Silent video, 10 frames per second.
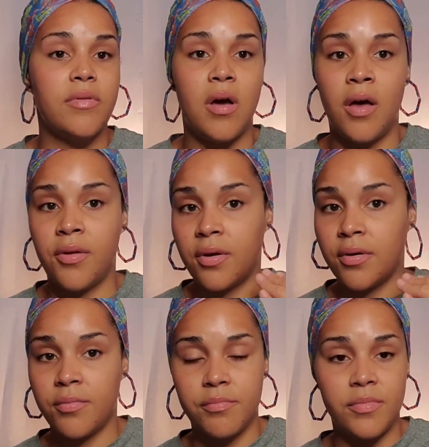other
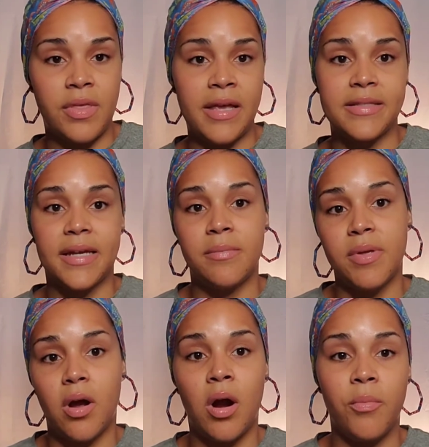things that can be
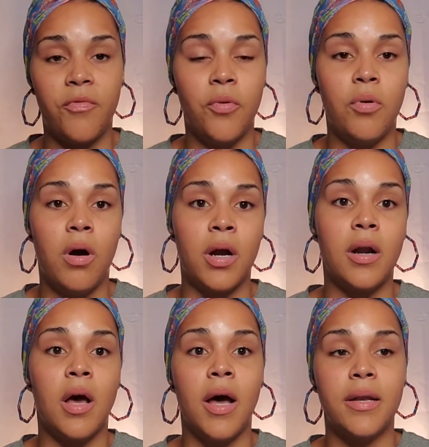harmful are
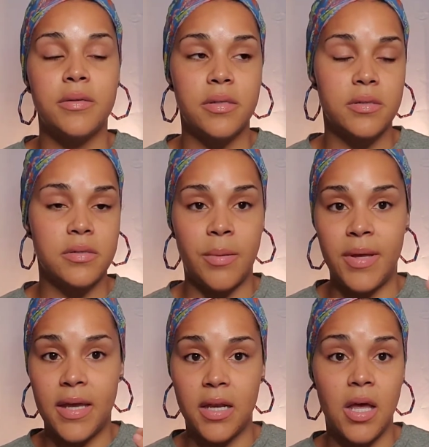not coming in.